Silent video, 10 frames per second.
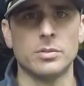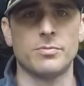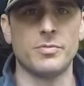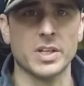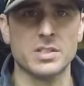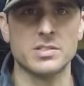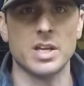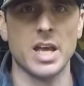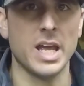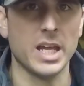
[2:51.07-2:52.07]
fix
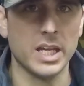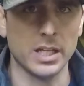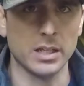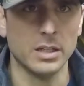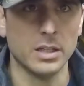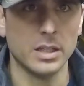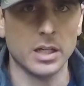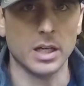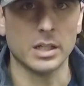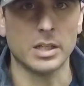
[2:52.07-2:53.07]
a
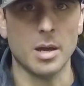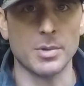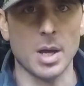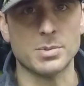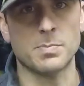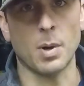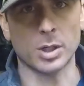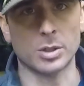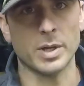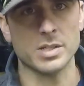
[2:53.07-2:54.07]
gummed up
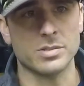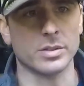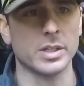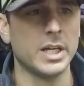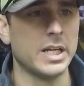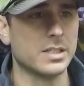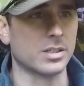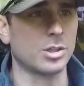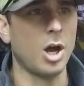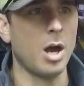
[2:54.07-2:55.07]
spark arrestor. It's a
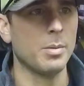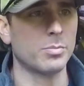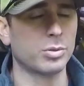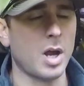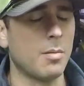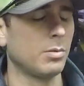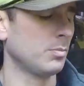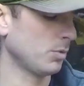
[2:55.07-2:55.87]
common problem